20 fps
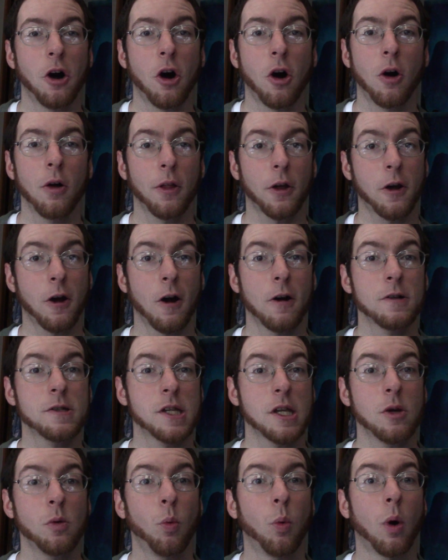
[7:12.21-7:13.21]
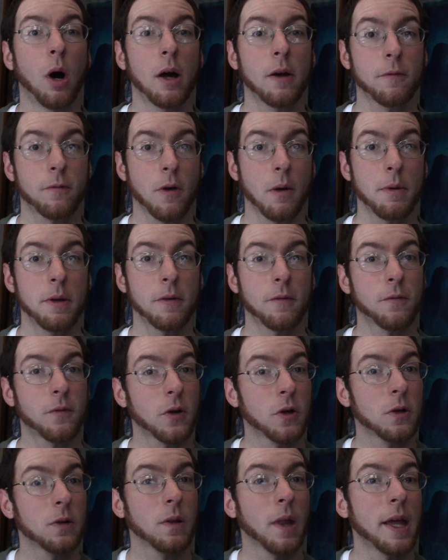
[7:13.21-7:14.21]
all the cards that you want from it
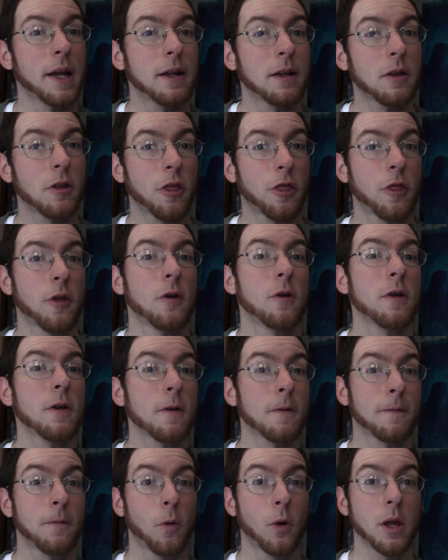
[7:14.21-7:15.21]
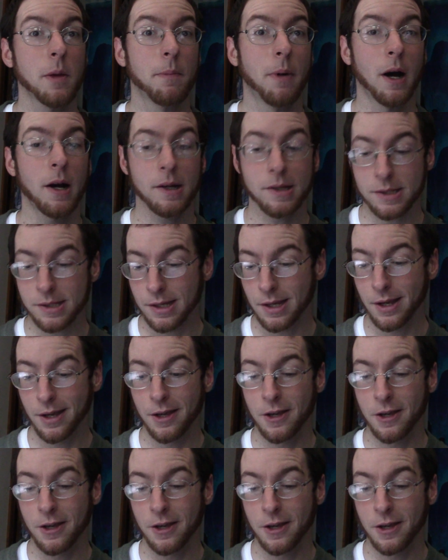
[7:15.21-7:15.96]
for like 30 or 40 bucks,